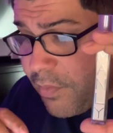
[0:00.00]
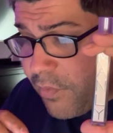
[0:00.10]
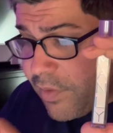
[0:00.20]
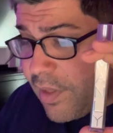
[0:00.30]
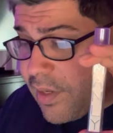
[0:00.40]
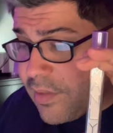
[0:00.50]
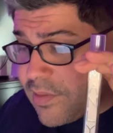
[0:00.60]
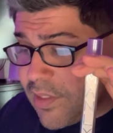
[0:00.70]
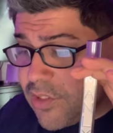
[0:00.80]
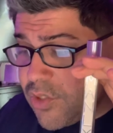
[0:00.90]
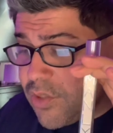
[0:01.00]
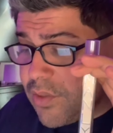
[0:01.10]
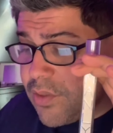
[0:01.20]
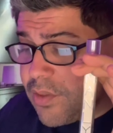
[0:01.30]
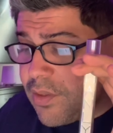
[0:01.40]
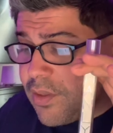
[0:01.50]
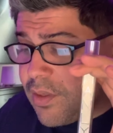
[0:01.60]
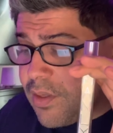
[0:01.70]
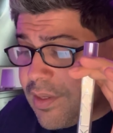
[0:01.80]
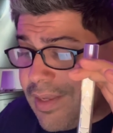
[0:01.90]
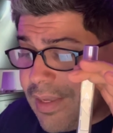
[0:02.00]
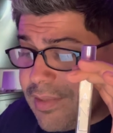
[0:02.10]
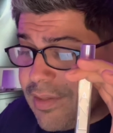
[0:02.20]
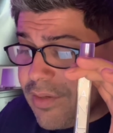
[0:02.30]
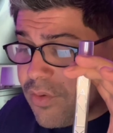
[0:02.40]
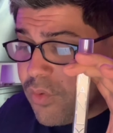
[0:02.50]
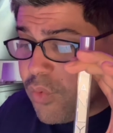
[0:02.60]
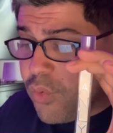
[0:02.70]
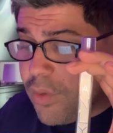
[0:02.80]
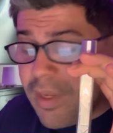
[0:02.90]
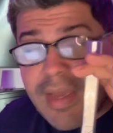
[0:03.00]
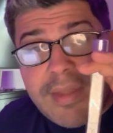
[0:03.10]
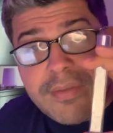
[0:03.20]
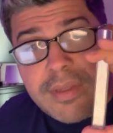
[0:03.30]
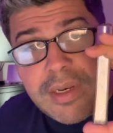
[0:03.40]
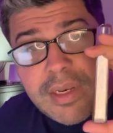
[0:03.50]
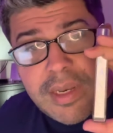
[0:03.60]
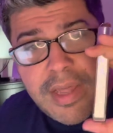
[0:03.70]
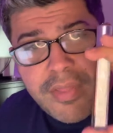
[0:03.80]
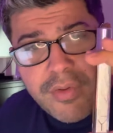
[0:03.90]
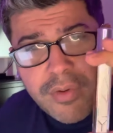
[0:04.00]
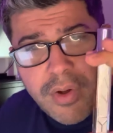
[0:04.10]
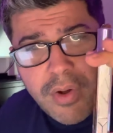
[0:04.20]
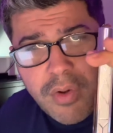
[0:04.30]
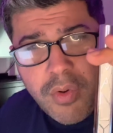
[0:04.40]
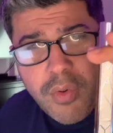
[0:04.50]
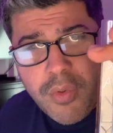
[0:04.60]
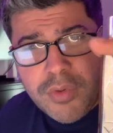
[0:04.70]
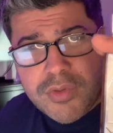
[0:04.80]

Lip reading: vanilla tincture, Indian oud, and leather accord.